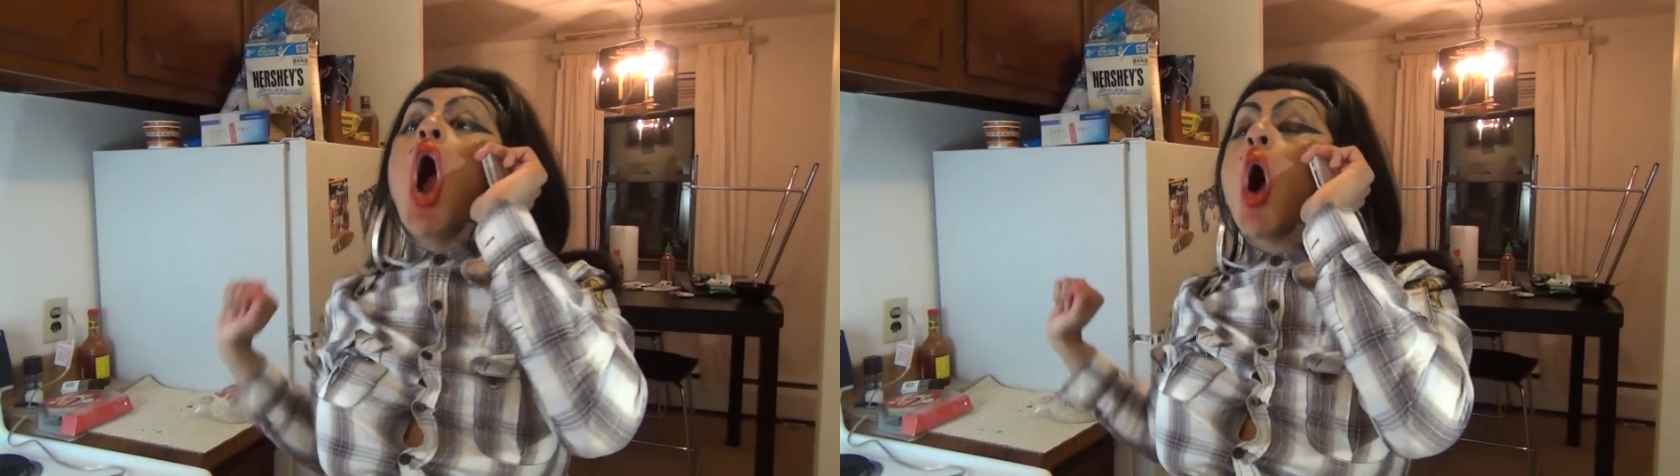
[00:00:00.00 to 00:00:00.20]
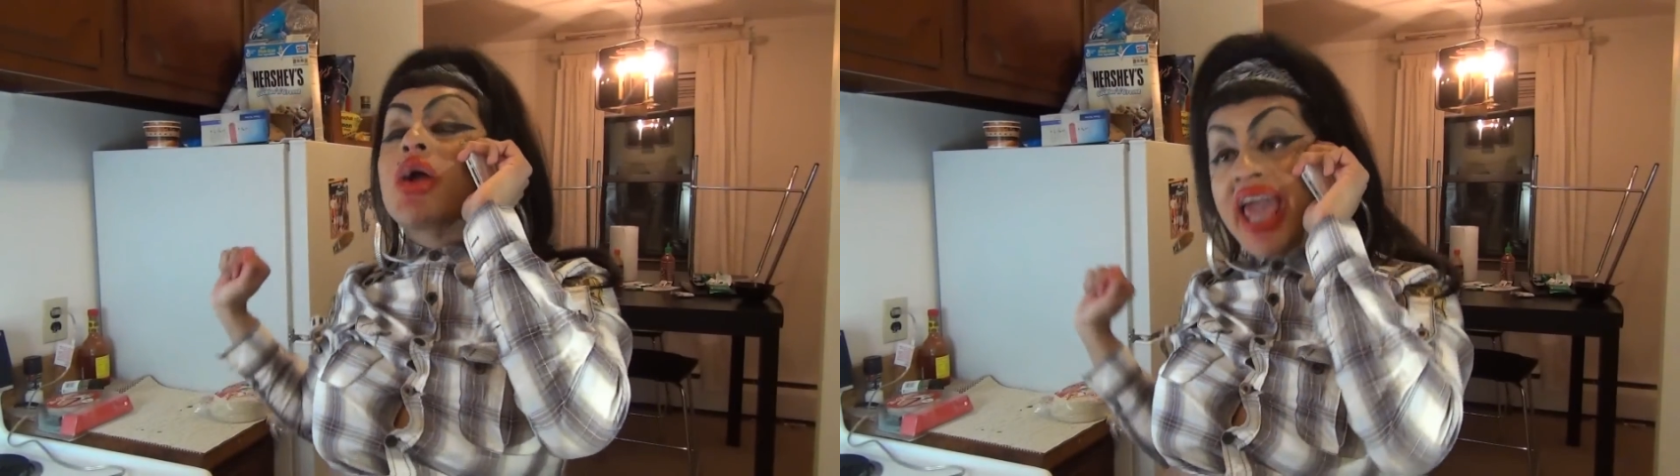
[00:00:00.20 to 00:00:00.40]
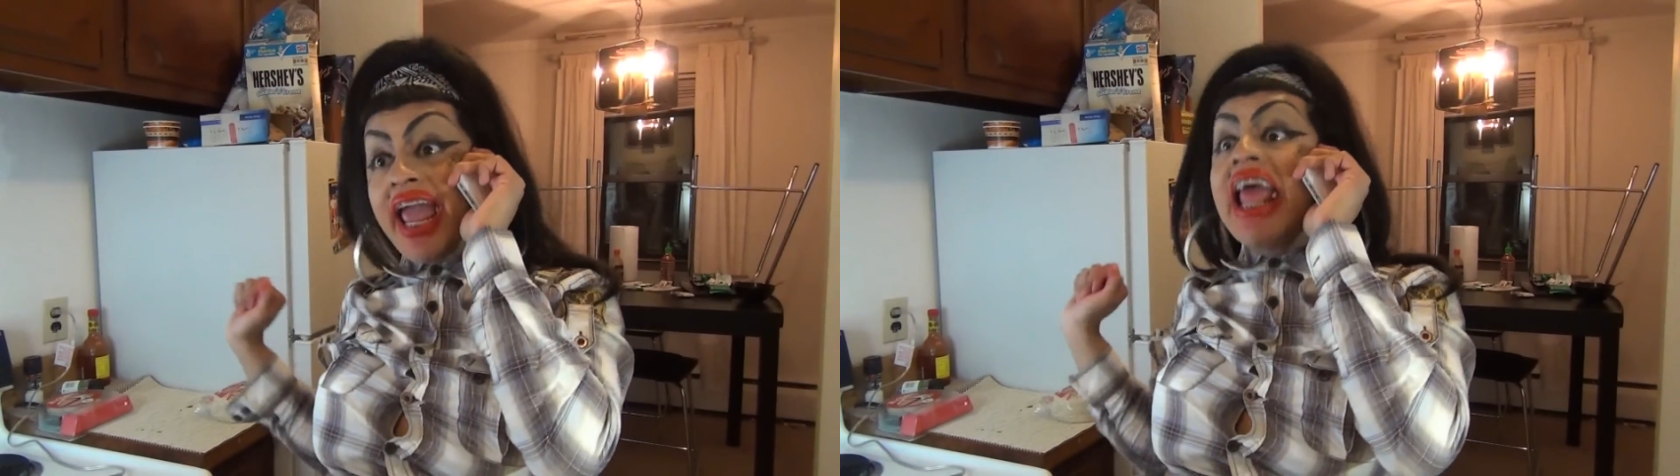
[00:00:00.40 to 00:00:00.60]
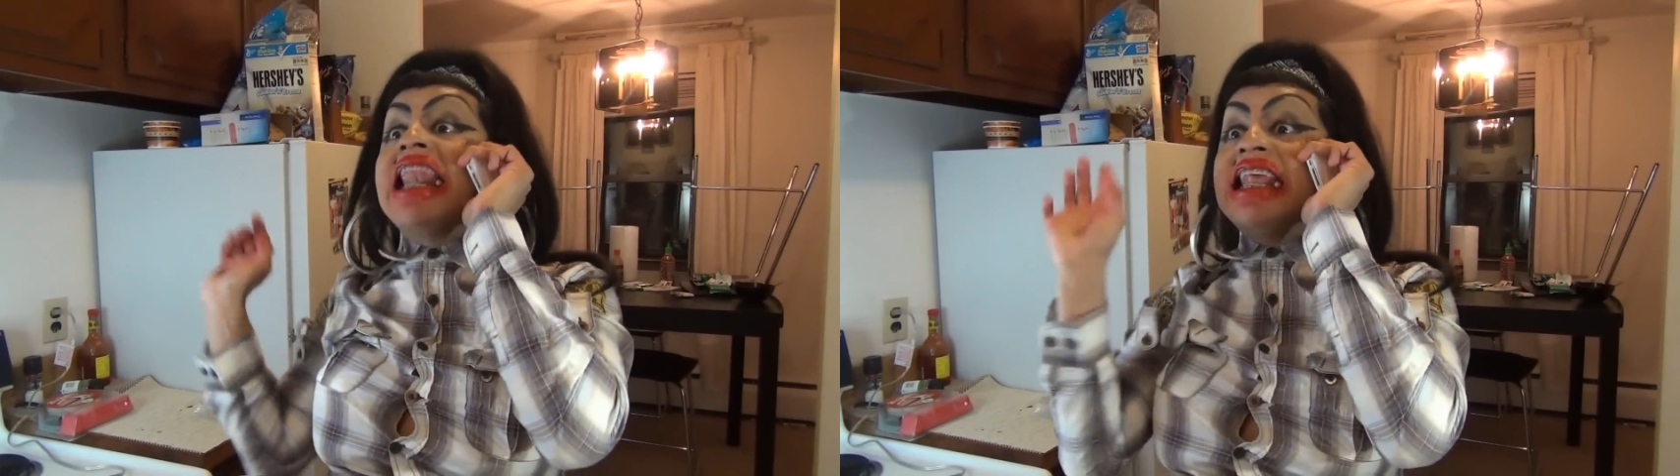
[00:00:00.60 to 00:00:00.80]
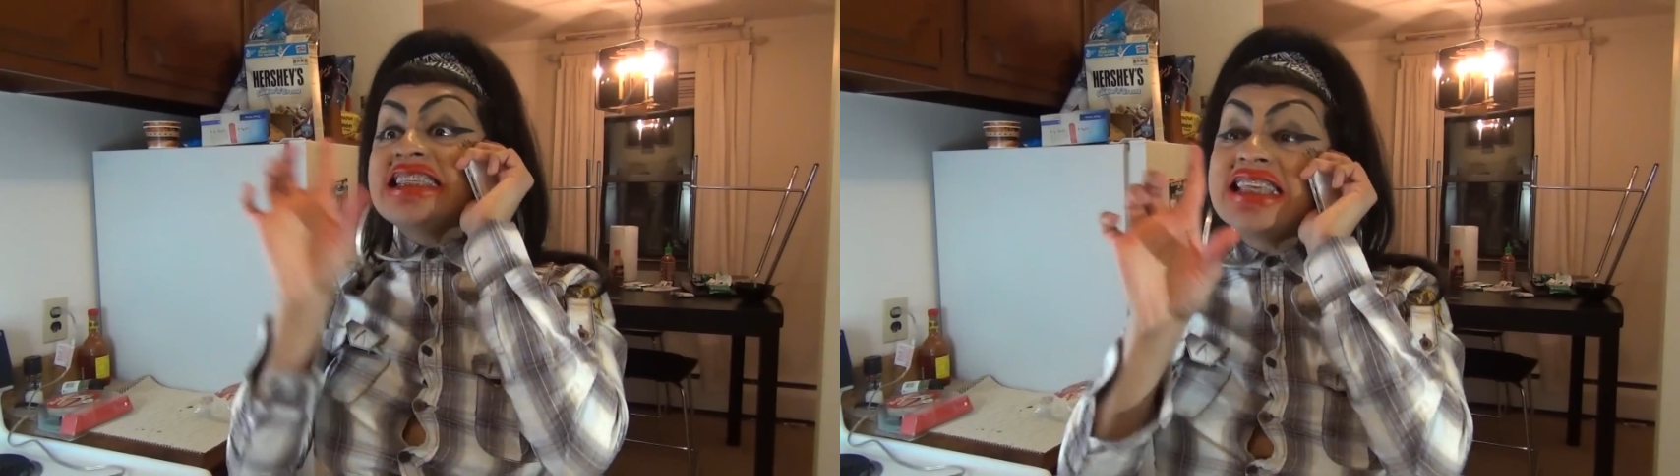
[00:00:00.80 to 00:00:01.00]
Okay,
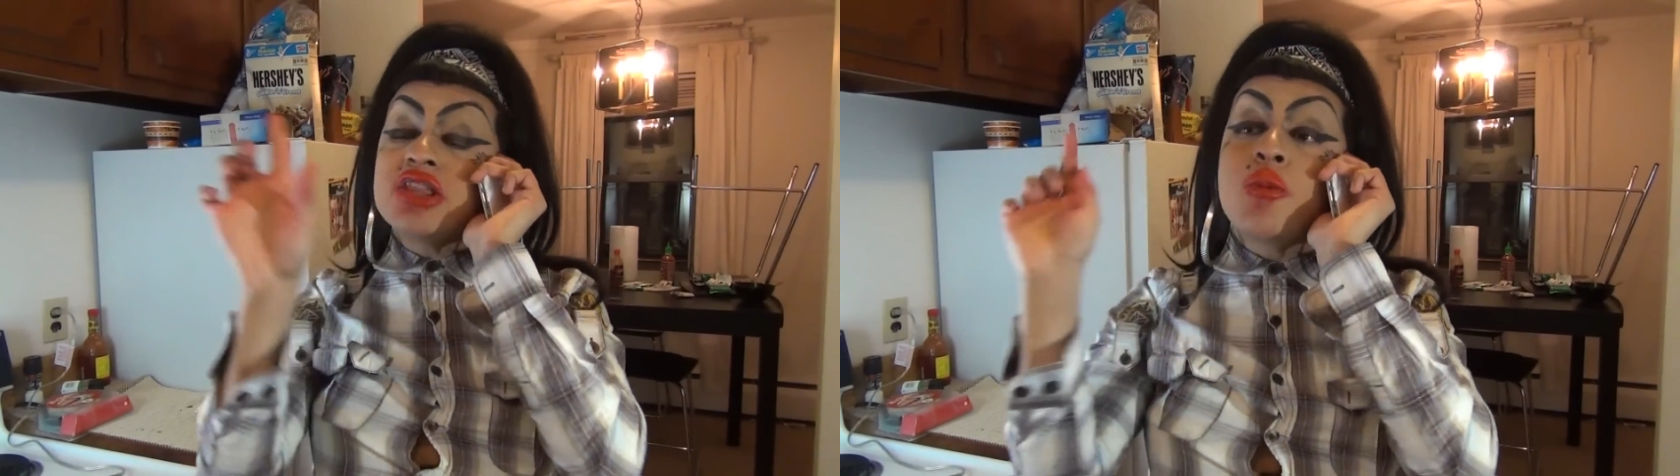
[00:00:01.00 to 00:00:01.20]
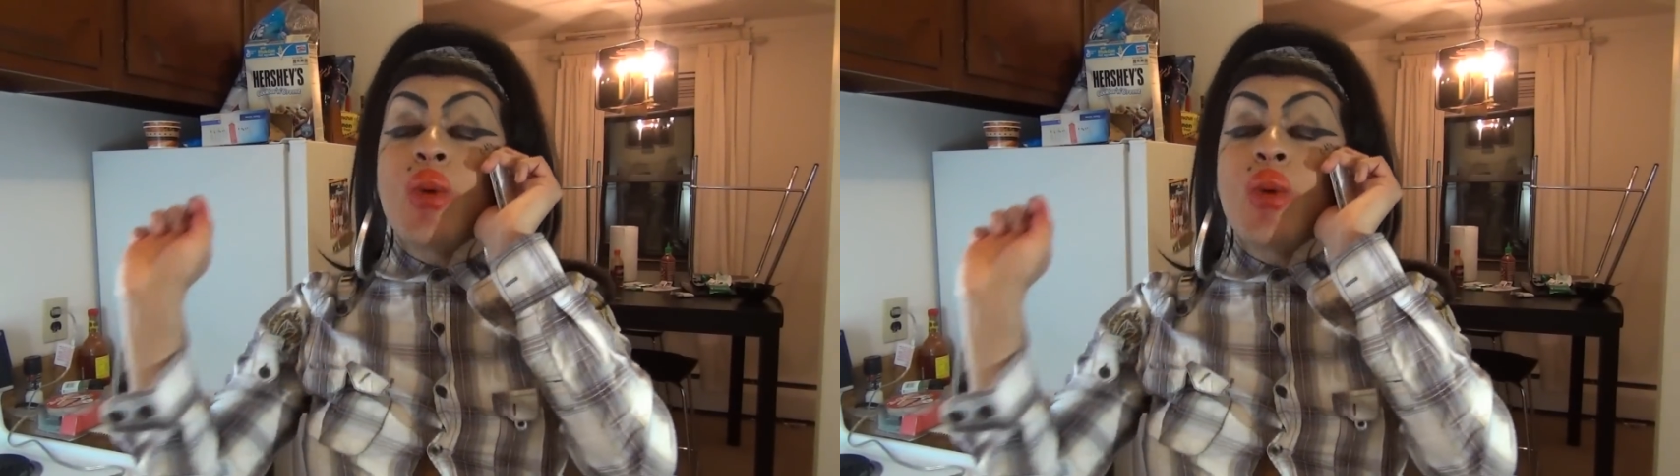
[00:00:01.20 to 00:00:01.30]
let's set the